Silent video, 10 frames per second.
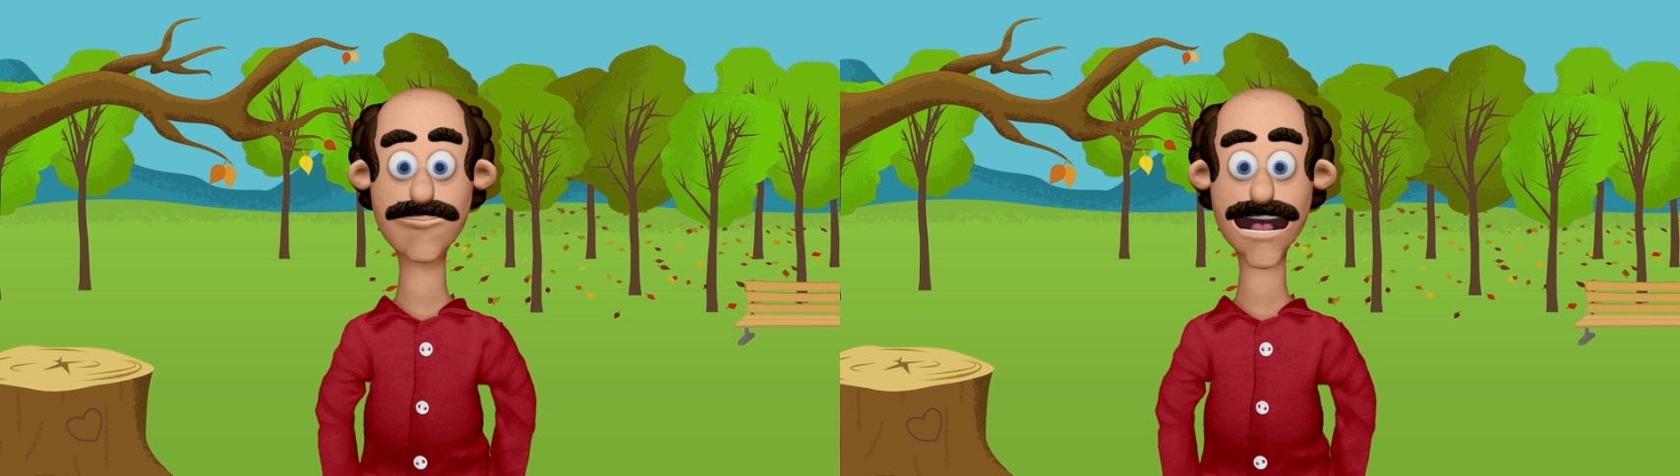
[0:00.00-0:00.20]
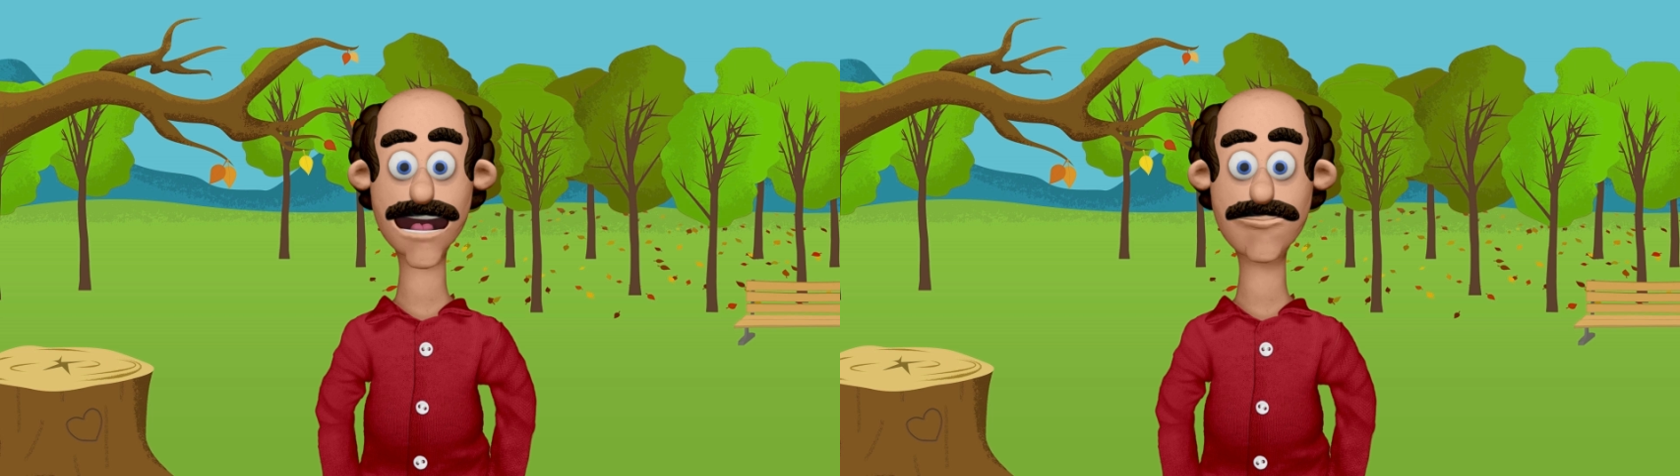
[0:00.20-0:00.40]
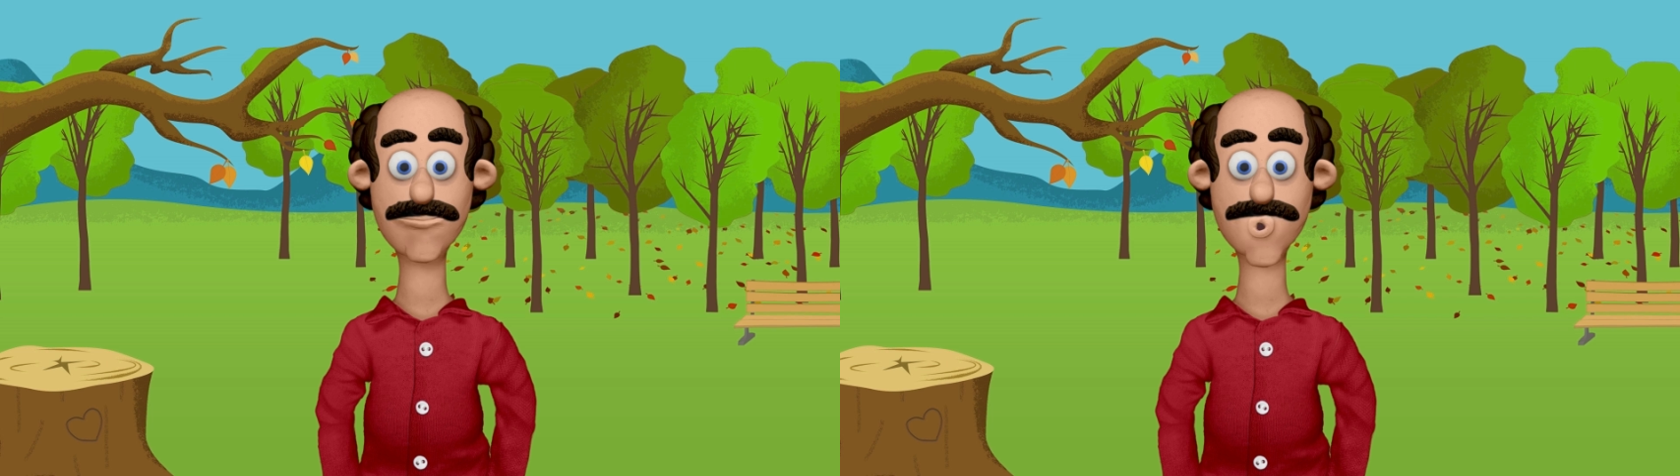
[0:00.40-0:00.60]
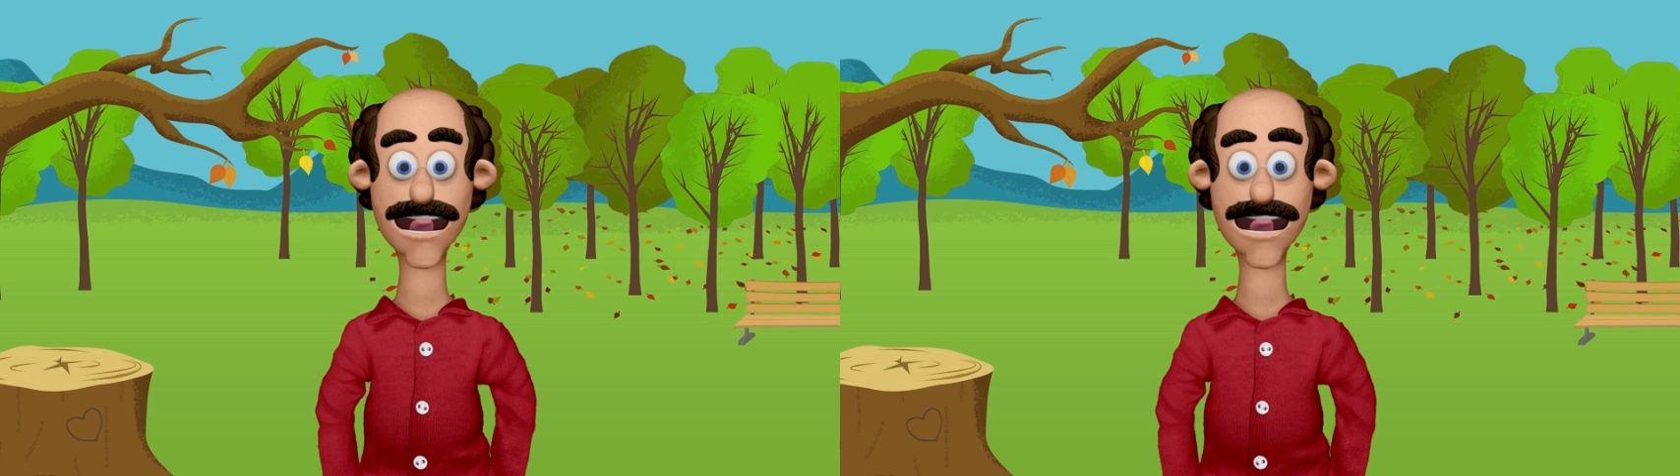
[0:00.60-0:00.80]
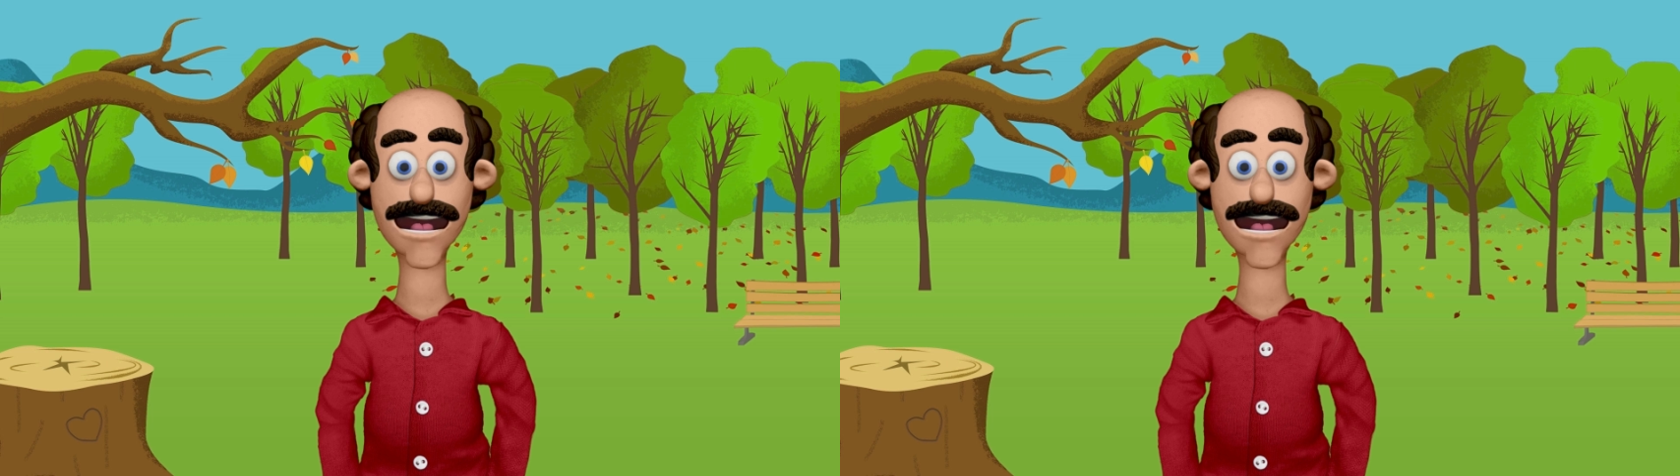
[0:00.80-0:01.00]
And,
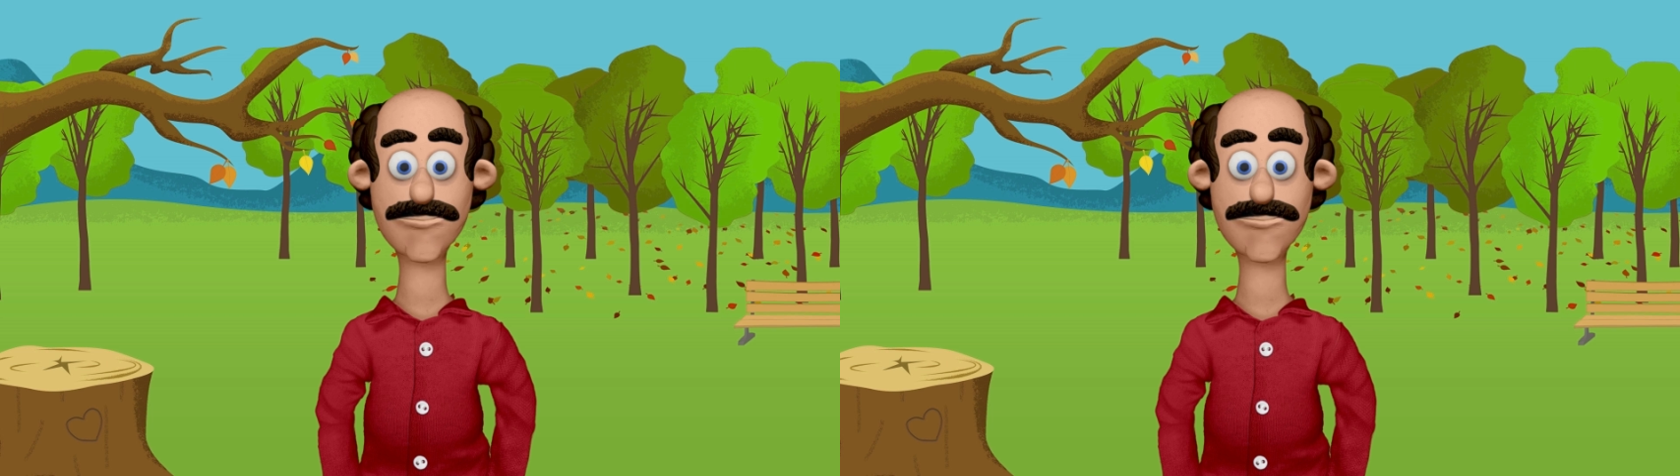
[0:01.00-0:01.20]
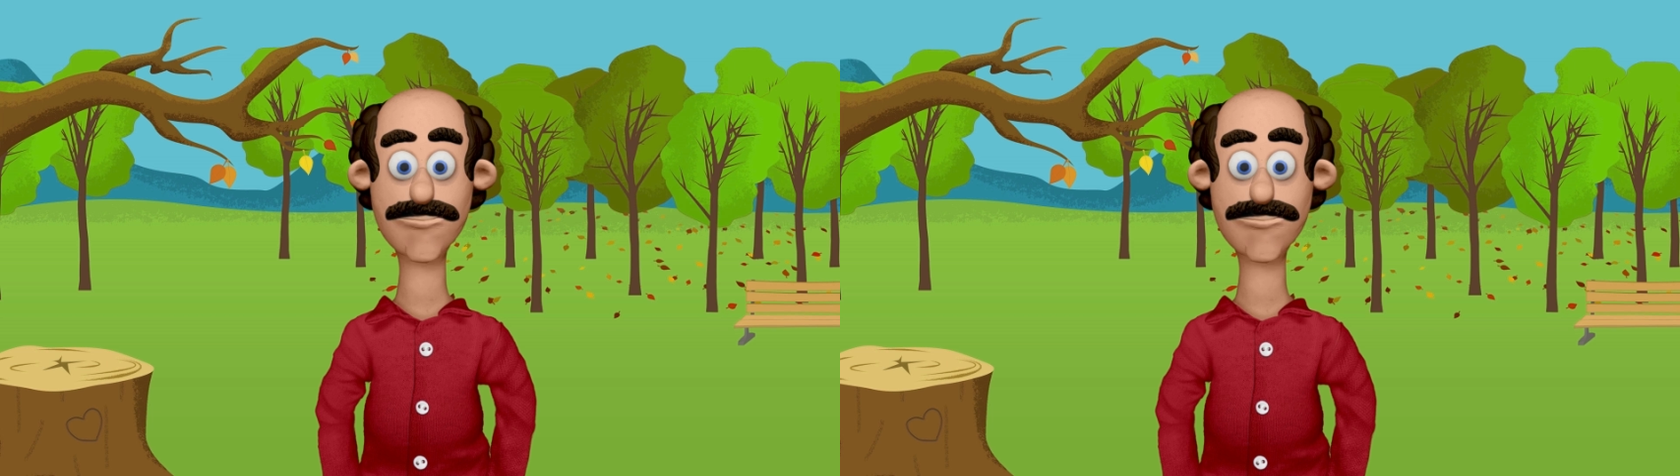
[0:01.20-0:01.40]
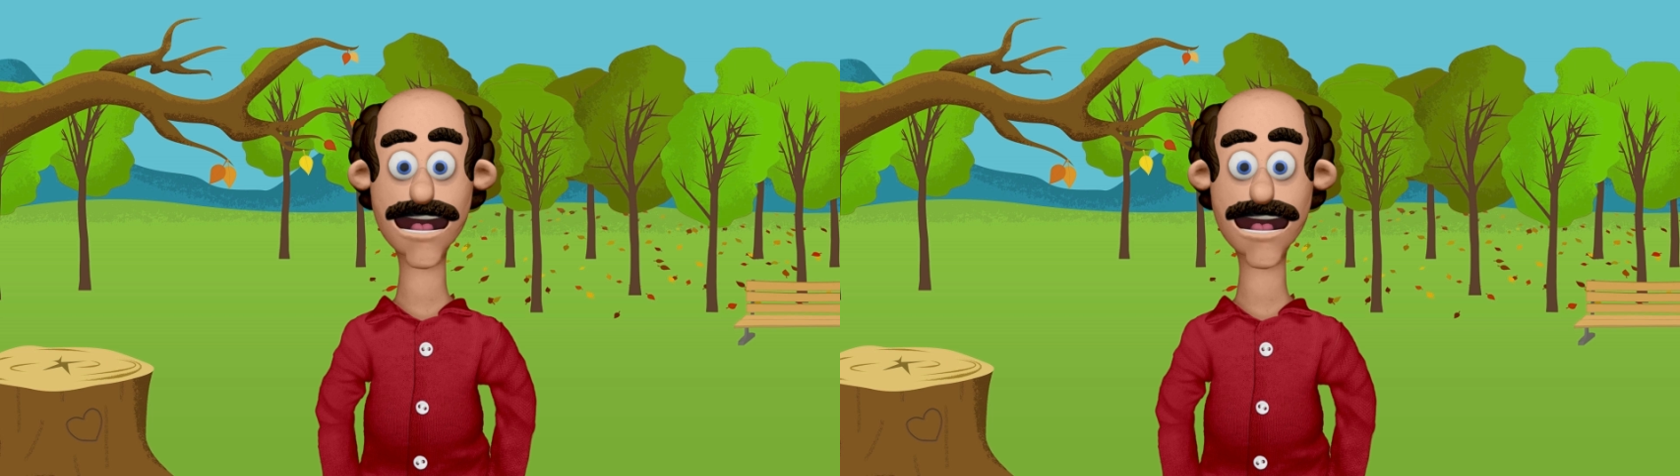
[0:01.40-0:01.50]
importantly,